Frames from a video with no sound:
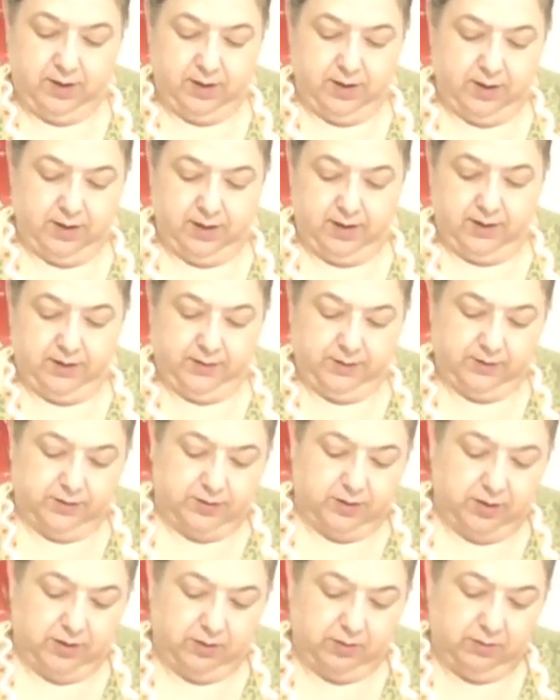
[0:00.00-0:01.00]
And
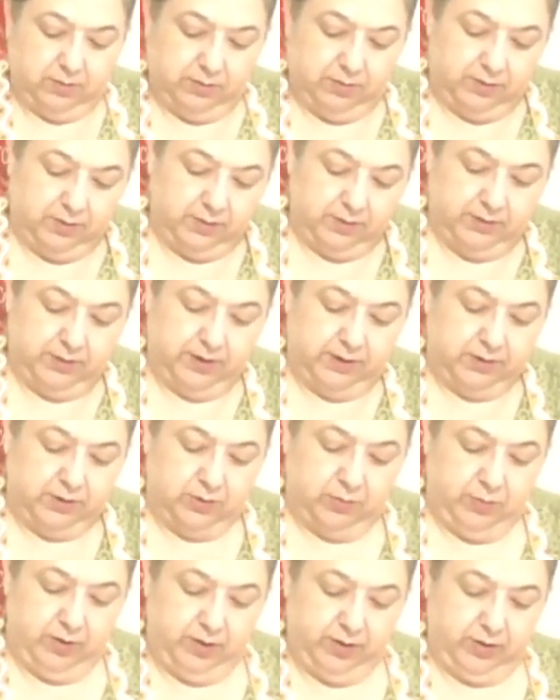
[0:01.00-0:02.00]
so that's
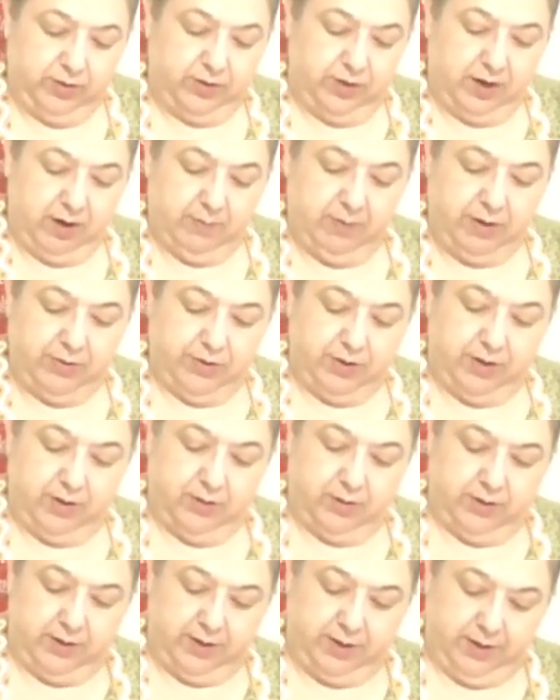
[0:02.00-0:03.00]
the one good thing about the
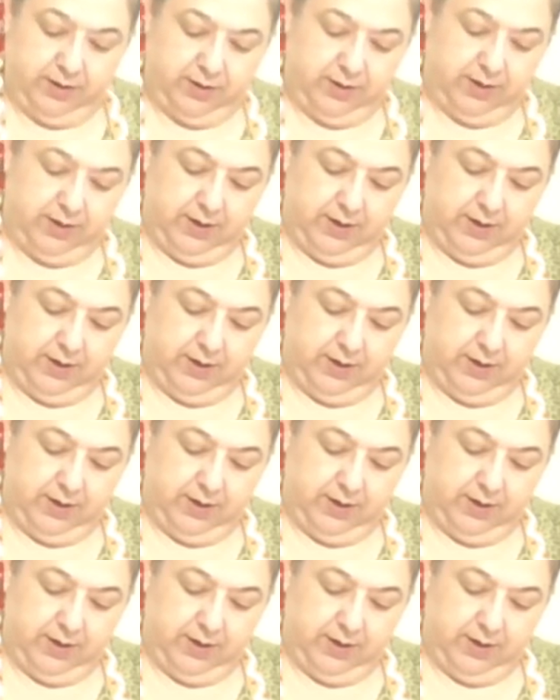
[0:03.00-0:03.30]
internet,